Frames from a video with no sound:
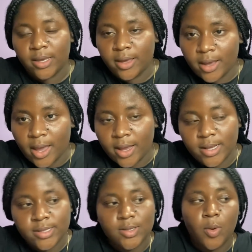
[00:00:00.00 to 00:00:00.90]
hey
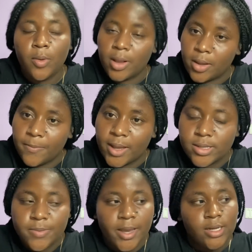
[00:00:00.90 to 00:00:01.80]
guys, welcome back
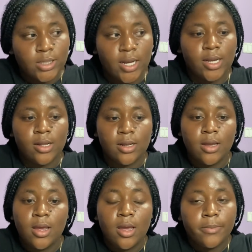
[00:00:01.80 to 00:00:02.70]
to my channel.
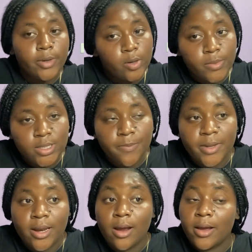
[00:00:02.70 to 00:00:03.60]
We know Mr.
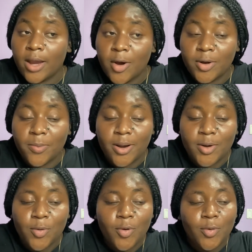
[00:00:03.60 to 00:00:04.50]
Media go carrying up on the
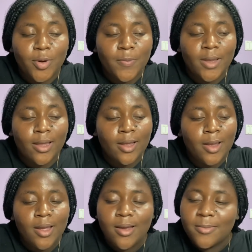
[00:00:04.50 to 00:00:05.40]
road with me.
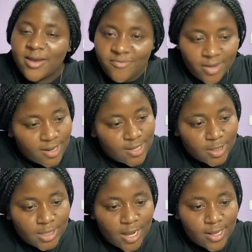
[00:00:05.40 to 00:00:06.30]
Never get a
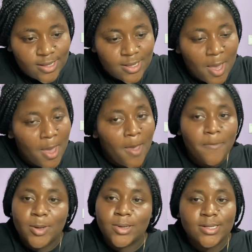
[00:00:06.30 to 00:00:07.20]
chance.
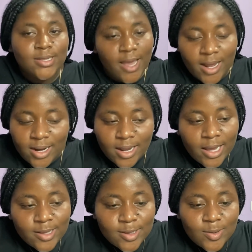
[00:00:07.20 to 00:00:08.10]
But only tired of the
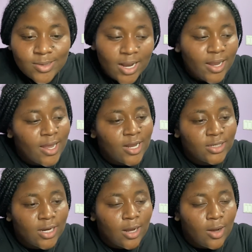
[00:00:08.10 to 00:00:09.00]
excuse that
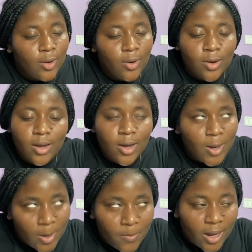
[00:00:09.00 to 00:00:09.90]
Angel. Oh,
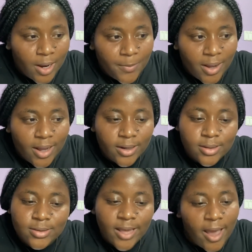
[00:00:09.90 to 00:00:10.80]
come on, man.
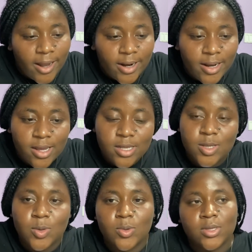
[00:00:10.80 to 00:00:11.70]
Tired of the
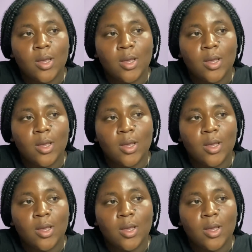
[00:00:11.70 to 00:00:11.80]
excuse.